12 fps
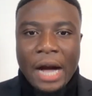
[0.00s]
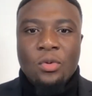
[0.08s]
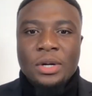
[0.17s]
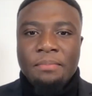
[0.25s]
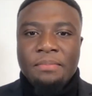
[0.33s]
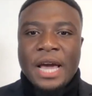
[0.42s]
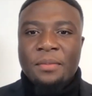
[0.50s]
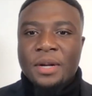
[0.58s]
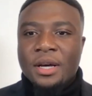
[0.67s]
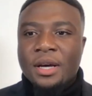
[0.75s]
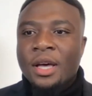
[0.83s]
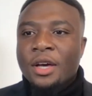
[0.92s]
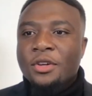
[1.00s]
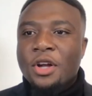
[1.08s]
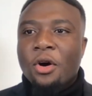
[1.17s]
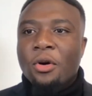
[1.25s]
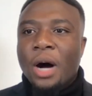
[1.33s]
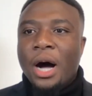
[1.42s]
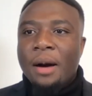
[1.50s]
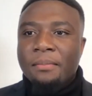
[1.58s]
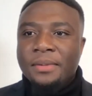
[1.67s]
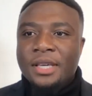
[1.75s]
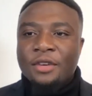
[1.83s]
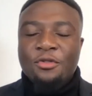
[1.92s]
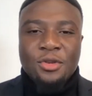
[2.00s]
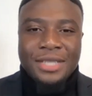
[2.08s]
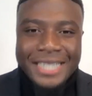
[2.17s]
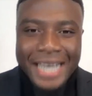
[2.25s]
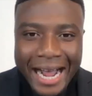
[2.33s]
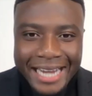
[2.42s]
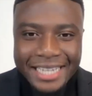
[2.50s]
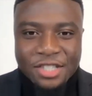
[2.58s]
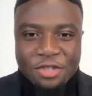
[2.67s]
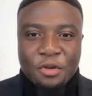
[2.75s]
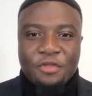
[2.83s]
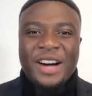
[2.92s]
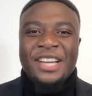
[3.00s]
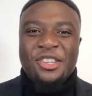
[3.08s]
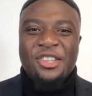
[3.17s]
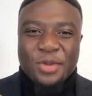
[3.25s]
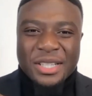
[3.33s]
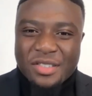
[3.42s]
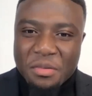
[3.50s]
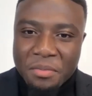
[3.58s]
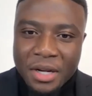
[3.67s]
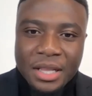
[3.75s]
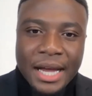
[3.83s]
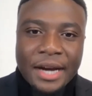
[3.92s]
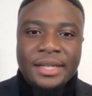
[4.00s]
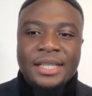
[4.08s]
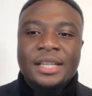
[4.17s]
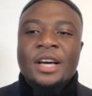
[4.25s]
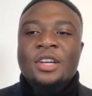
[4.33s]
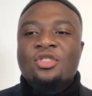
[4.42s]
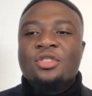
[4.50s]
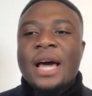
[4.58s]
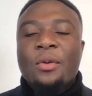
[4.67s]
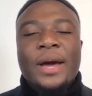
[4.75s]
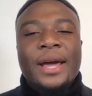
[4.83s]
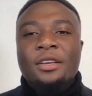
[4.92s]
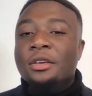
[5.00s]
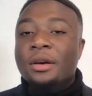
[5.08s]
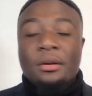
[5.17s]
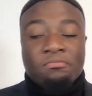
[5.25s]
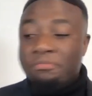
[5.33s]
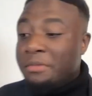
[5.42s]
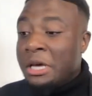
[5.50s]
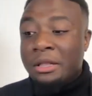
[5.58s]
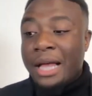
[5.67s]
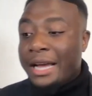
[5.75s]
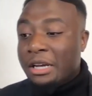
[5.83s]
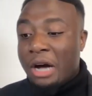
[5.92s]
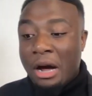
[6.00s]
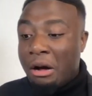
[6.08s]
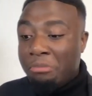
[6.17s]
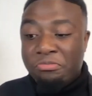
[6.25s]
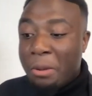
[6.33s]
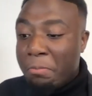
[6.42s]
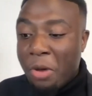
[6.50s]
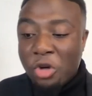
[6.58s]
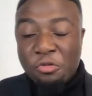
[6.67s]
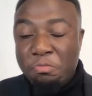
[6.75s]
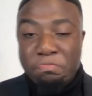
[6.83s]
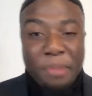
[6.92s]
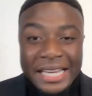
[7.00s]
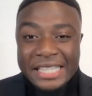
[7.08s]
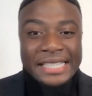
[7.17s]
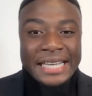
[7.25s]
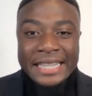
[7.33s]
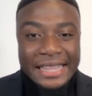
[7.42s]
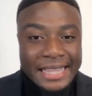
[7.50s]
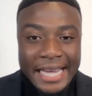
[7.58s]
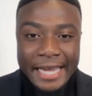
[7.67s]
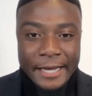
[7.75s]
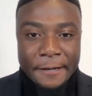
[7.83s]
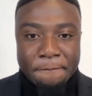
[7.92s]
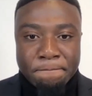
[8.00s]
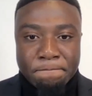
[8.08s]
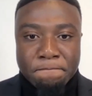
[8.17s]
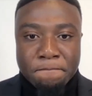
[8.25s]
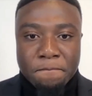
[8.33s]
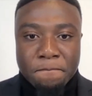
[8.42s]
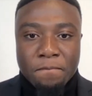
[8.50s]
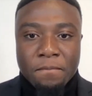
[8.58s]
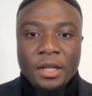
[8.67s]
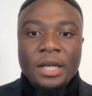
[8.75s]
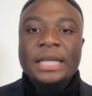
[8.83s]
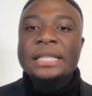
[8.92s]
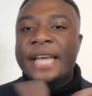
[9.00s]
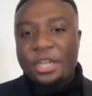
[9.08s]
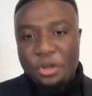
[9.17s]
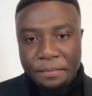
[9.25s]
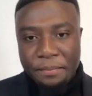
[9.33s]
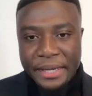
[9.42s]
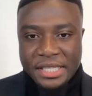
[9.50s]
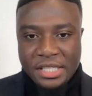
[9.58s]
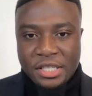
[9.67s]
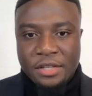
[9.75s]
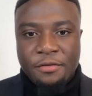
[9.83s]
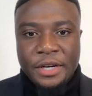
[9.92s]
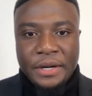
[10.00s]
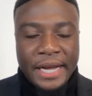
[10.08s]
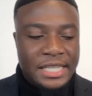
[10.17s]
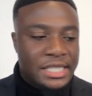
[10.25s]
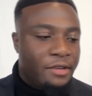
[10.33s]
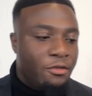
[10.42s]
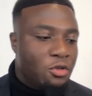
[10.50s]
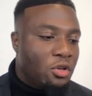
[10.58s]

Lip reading: I wanna be able to, you know, give you guidance, provide you with some clarity, so that way, like, the most basic thing can take your business to the very next level.